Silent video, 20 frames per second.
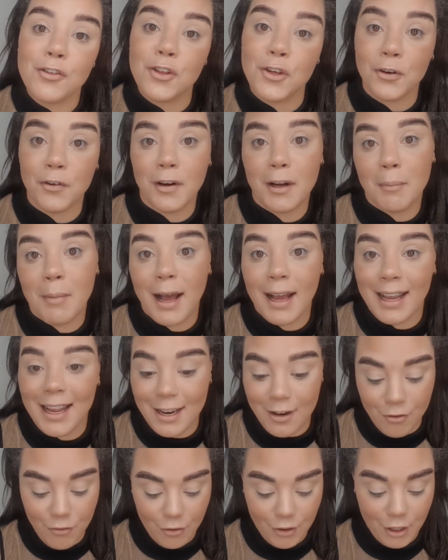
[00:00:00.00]
during my
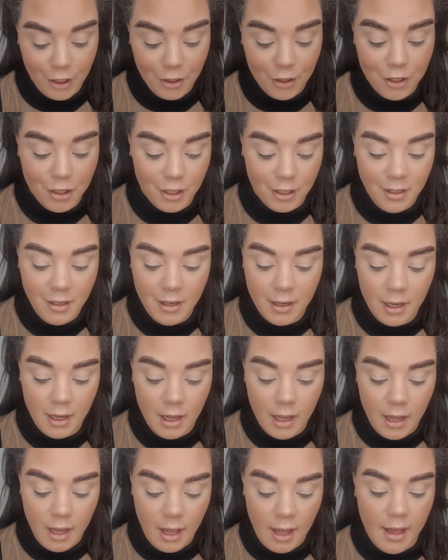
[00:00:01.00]
introduction.
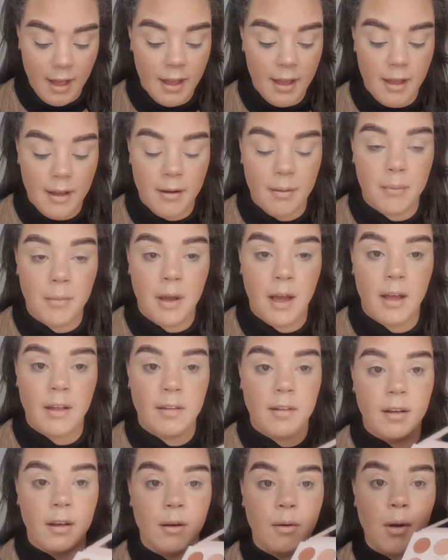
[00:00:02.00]

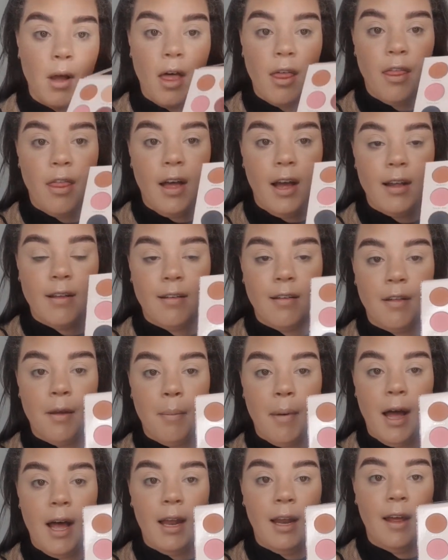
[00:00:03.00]
So that's the
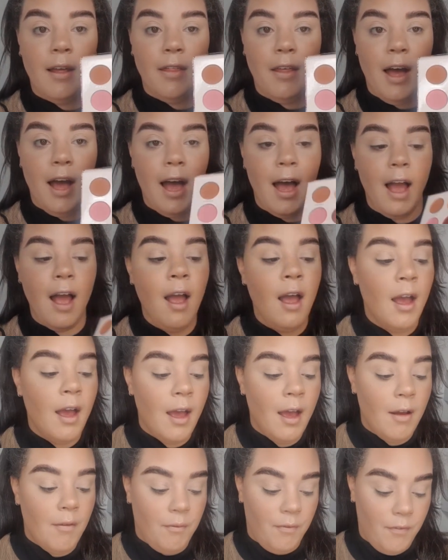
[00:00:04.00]
palette there.
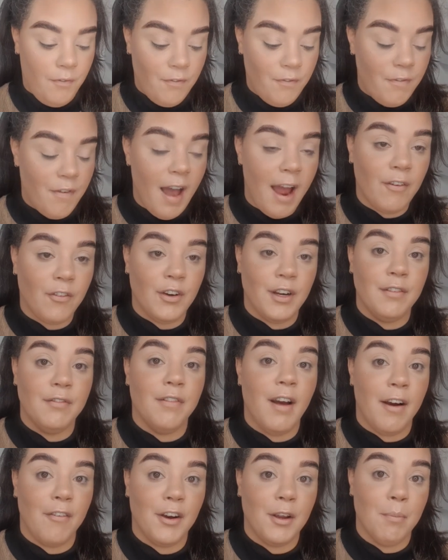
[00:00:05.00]
Very,
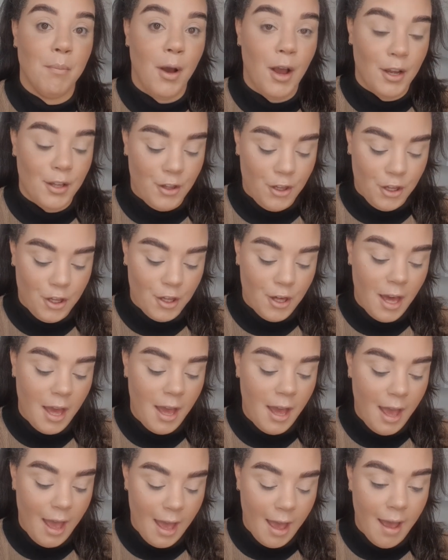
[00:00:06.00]
very much
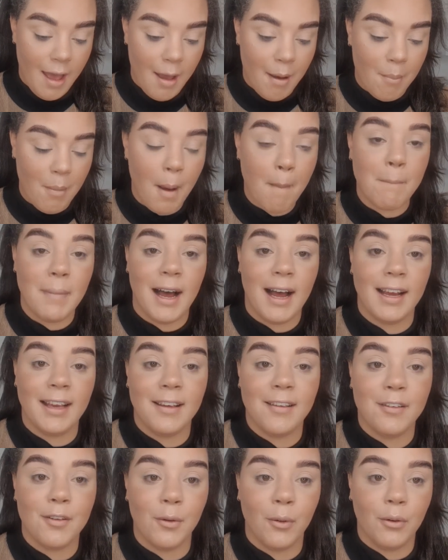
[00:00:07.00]
my
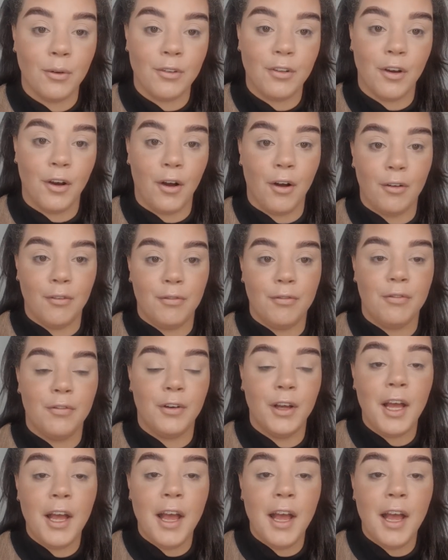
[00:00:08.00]
sort of